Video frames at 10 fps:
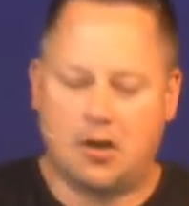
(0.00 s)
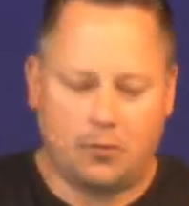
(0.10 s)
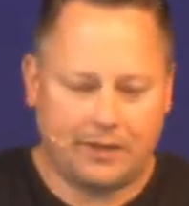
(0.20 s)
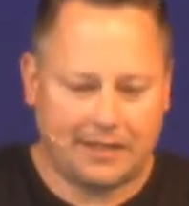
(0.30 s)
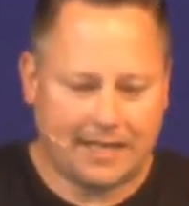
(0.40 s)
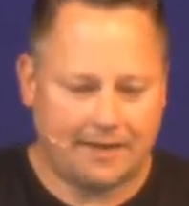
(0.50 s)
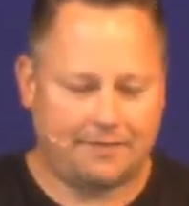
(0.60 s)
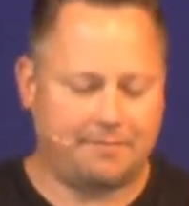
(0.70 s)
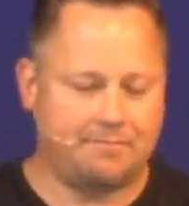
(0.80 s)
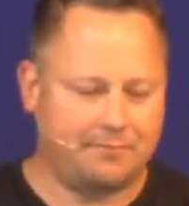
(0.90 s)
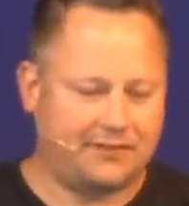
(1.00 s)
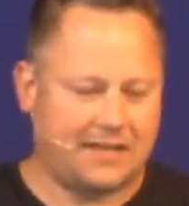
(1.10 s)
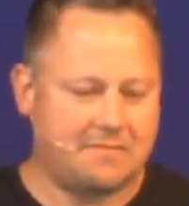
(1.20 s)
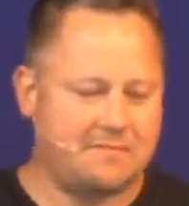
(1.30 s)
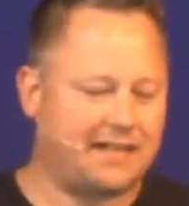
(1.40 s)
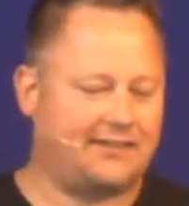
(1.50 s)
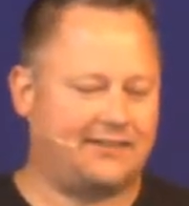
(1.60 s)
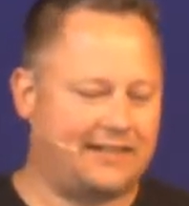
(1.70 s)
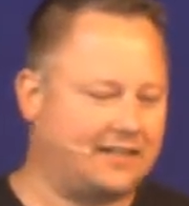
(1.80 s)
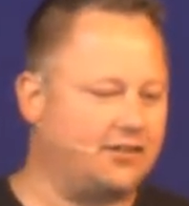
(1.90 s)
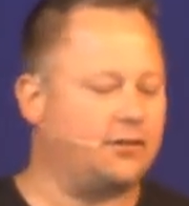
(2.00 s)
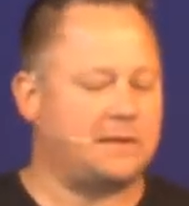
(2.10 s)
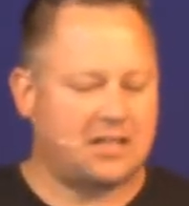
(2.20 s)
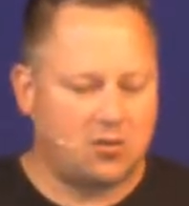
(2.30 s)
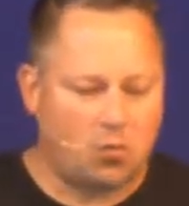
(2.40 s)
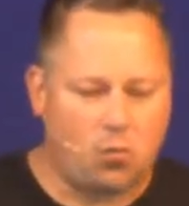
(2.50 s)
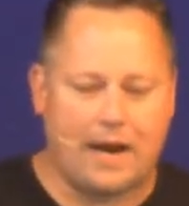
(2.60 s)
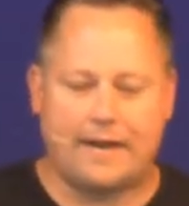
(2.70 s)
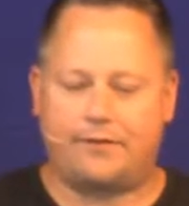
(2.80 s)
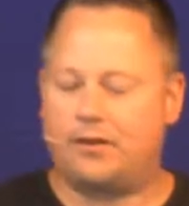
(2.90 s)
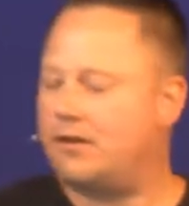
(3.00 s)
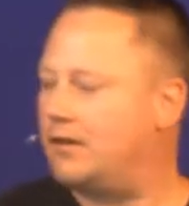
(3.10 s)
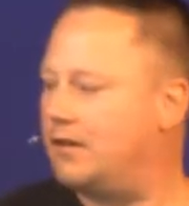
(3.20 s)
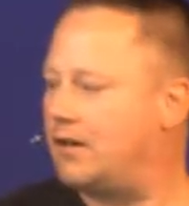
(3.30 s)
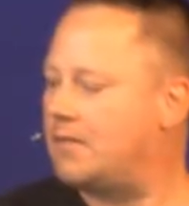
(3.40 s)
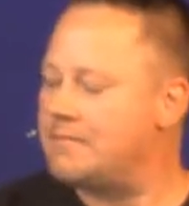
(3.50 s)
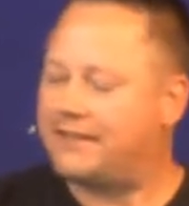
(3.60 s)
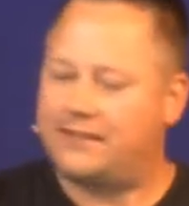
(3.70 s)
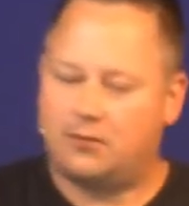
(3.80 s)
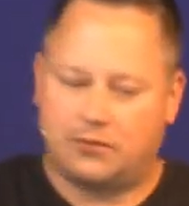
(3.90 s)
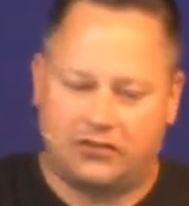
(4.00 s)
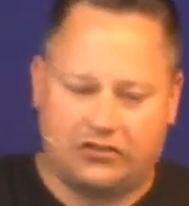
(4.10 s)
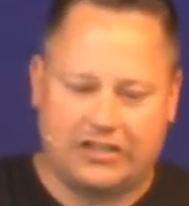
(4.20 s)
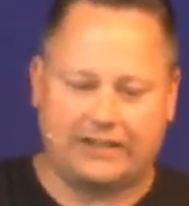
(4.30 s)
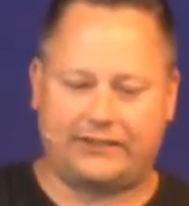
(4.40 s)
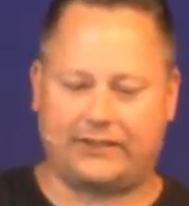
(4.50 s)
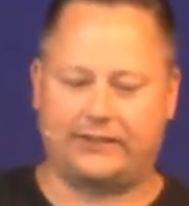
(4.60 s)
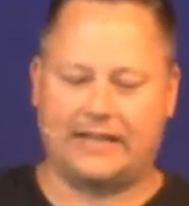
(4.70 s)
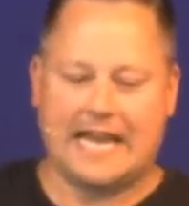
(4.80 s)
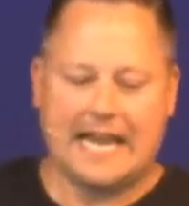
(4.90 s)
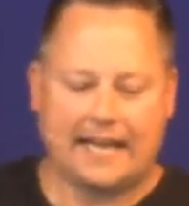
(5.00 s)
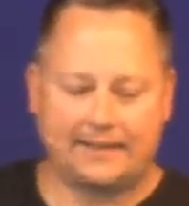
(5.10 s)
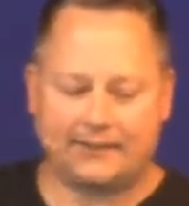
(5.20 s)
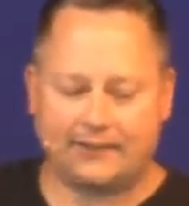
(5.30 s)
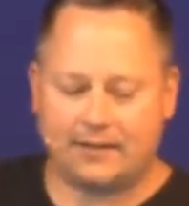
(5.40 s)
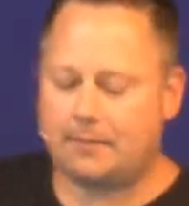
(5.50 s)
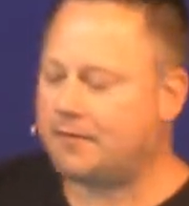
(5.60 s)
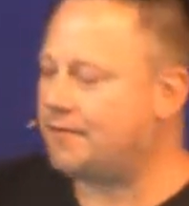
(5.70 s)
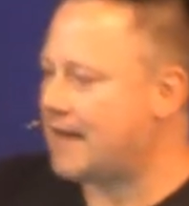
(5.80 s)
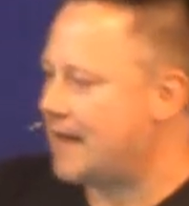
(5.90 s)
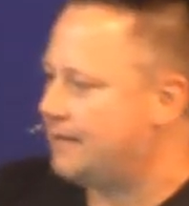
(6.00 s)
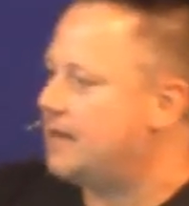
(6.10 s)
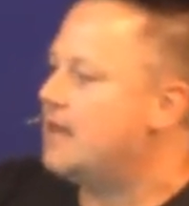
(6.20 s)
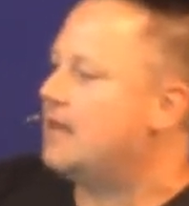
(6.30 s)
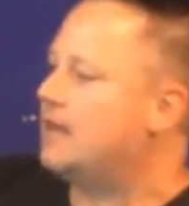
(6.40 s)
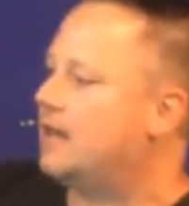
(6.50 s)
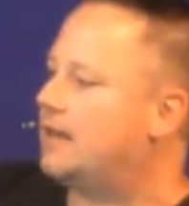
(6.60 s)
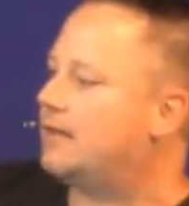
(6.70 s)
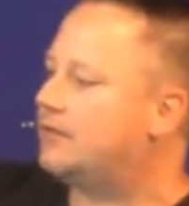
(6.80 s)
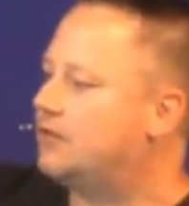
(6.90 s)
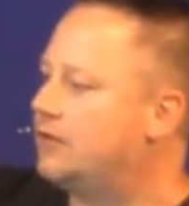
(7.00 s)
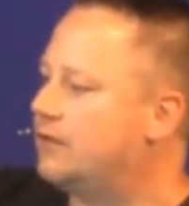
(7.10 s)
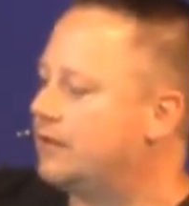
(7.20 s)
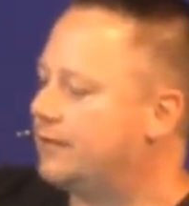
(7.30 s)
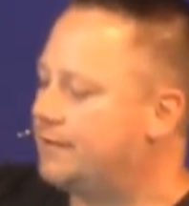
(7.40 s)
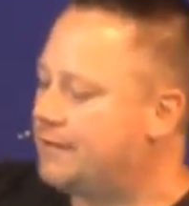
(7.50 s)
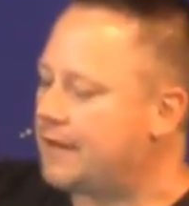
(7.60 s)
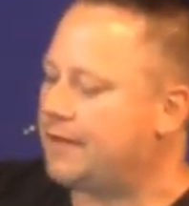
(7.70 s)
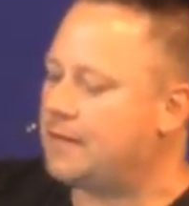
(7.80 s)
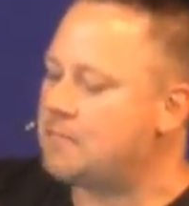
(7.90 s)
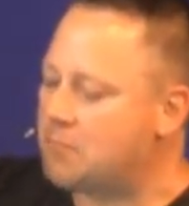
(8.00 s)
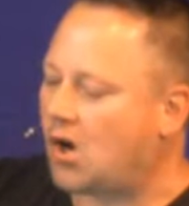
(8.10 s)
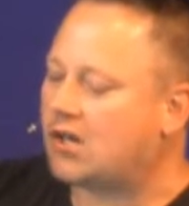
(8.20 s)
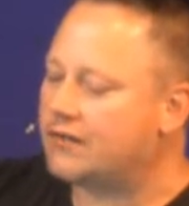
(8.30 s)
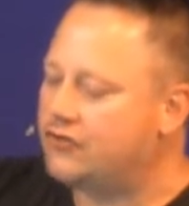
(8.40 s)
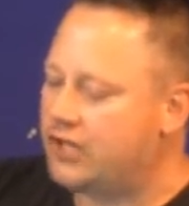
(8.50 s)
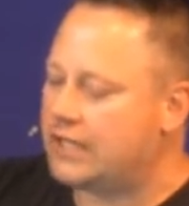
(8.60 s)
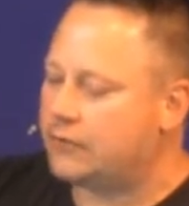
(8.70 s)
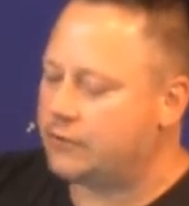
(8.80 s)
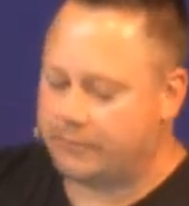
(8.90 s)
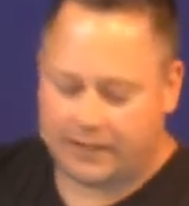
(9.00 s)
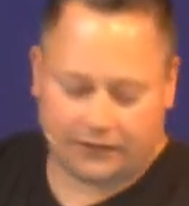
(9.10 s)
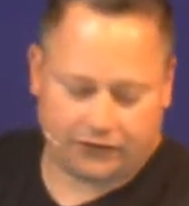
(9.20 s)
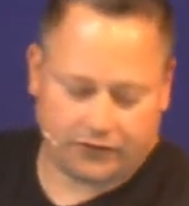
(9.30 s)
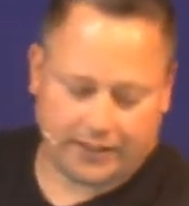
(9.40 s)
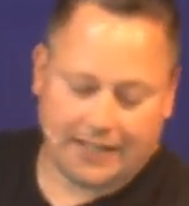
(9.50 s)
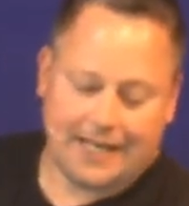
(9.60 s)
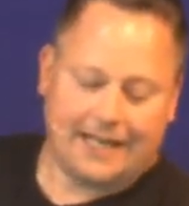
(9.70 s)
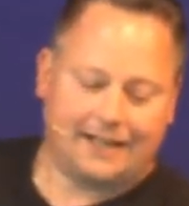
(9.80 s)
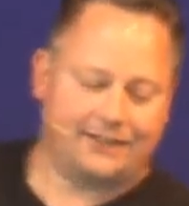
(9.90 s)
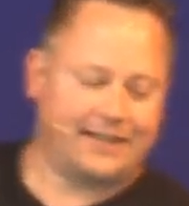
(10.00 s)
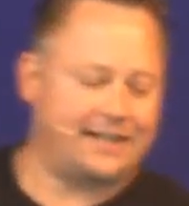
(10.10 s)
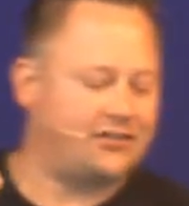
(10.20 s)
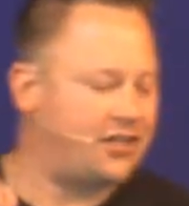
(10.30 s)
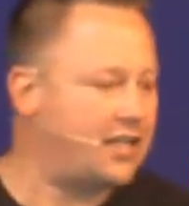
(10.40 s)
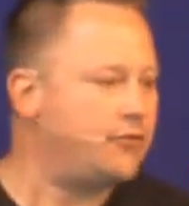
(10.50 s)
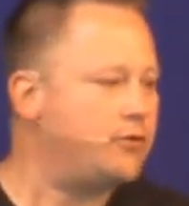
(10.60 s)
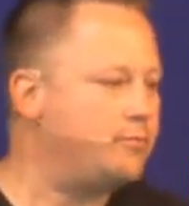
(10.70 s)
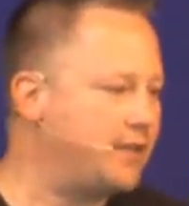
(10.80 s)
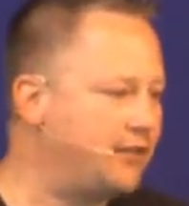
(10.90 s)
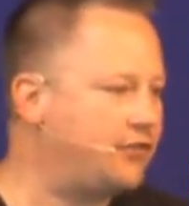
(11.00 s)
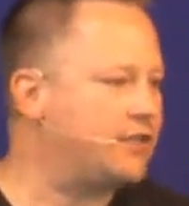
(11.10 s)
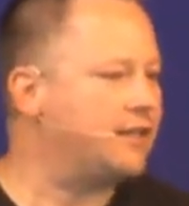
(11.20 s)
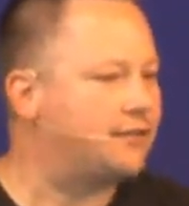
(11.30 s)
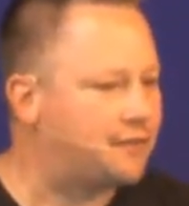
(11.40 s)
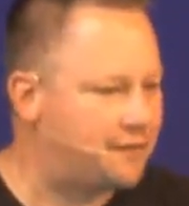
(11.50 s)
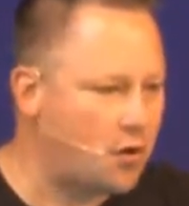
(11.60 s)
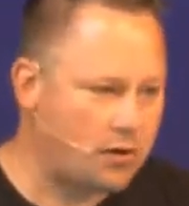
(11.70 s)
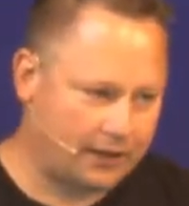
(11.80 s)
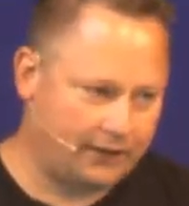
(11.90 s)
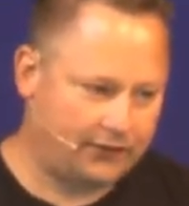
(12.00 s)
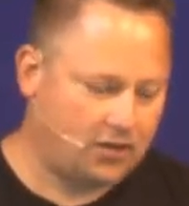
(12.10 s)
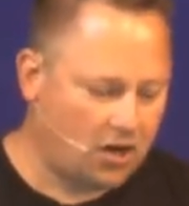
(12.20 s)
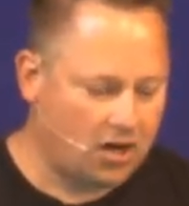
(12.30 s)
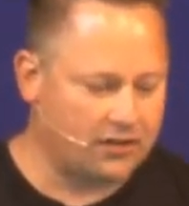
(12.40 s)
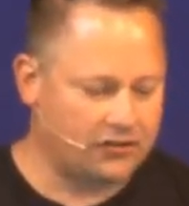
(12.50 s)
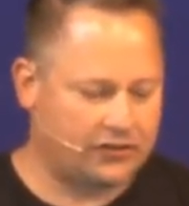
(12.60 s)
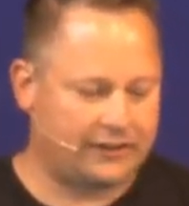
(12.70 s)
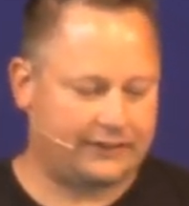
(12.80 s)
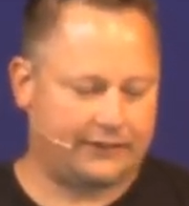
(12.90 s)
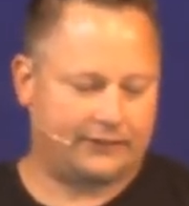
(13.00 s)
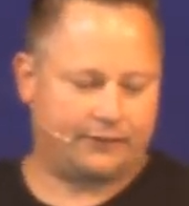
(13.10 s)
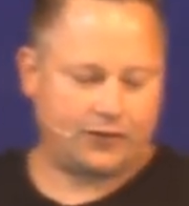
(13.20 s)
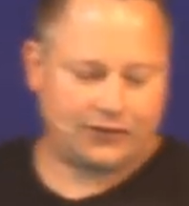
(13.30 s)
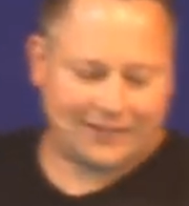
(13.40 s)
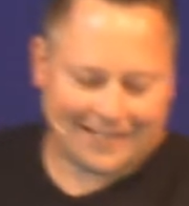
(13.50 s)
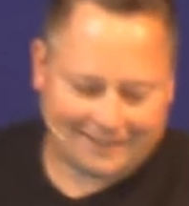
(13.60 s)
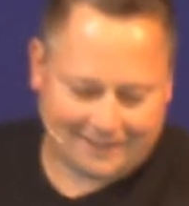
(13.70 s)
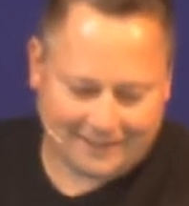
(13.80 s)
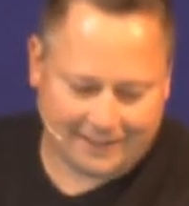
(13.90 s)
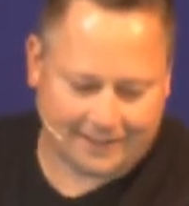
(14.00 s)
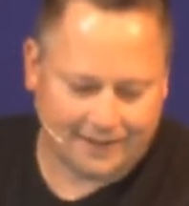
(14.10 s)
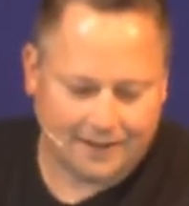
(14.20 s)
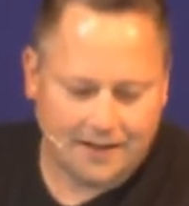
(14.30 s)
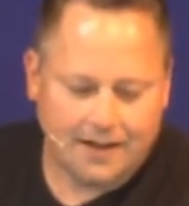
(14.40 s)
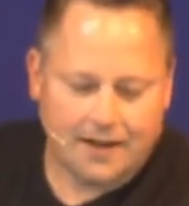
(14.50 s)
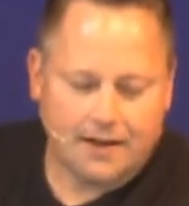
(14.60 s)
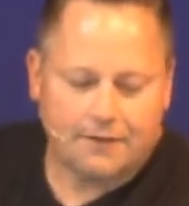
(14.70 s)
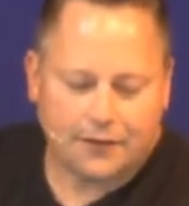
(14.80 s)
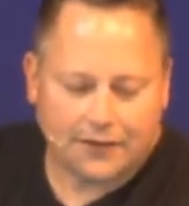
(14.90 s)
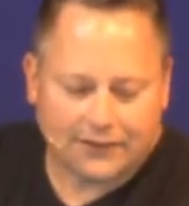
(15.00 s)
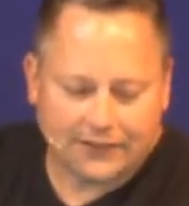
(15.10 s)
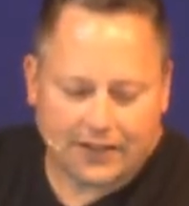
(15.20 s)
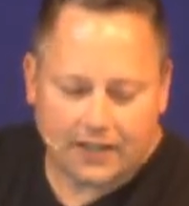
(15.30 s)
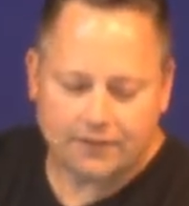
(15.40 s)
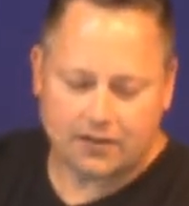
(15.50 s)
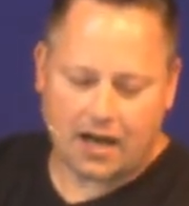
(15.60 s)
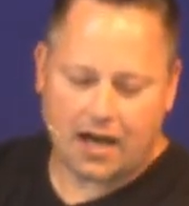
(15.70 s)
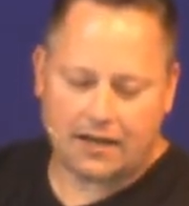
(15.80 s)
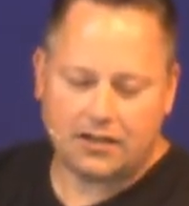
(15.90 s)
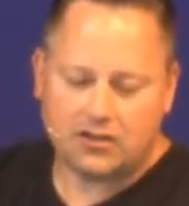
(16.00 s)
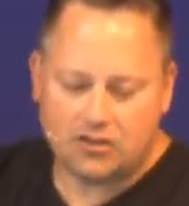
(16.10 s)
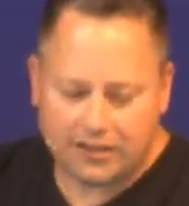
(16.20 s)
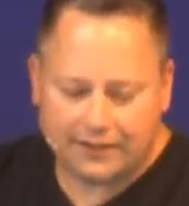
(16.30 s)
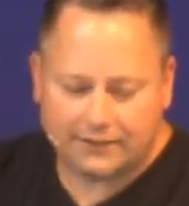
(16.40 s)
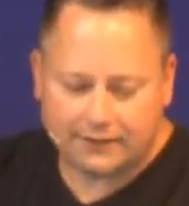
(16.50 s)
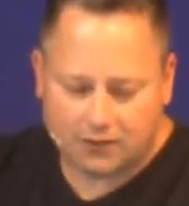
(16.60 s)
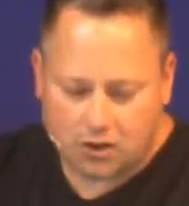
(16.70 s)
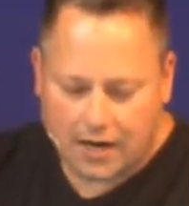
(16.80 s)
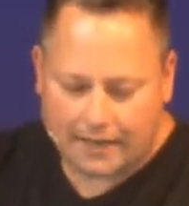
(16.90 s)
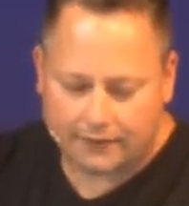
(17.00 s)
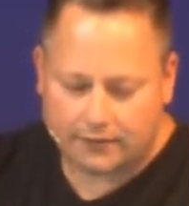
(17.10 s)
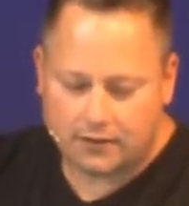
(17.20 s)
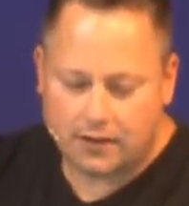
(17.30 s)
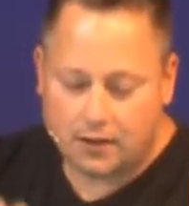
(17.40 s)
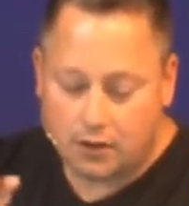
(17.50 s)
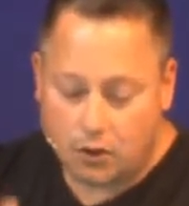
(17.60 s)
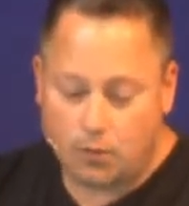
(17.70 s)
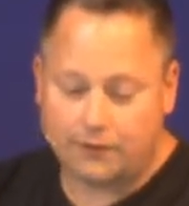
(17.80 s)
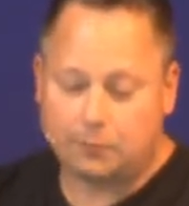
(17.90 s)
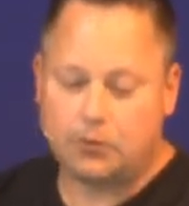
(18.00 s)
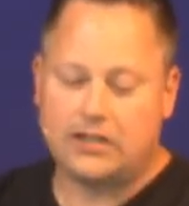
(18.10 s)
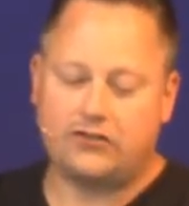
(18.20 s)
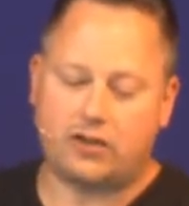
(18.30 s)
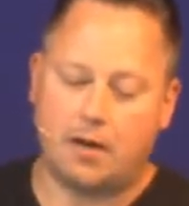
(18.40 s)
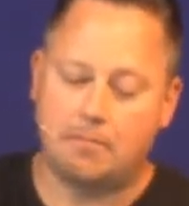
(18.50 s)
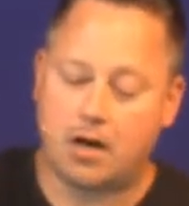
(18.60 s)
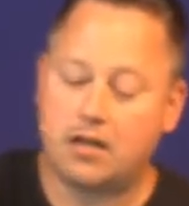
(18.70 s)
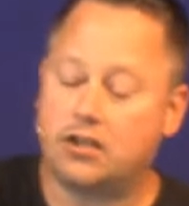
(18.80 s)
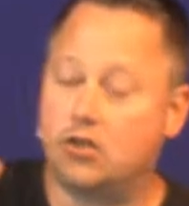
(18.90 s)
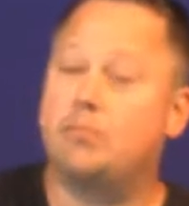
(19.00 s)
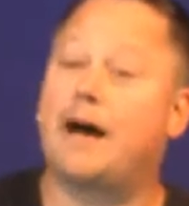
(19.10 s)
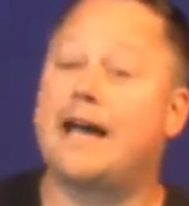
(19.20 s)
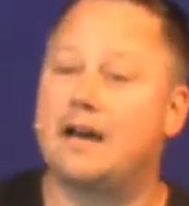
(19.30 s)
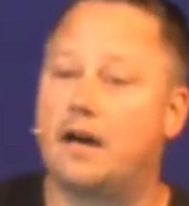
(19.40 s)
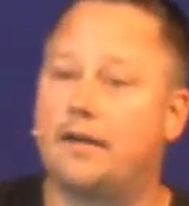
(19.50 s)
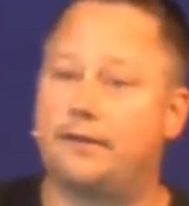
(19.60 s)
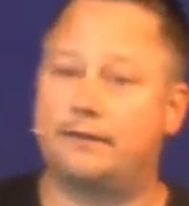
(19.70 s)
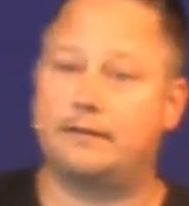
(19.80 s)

We didn't have send mixed signals. We didn't waver. Our message was Jesus, and this is number 5. Uh, the, the fifth mark of genuine ministry is that genuine ministry is focused on Jesus. Verse 19 For the Son of God, Jesus Christ, who was preached among you by us,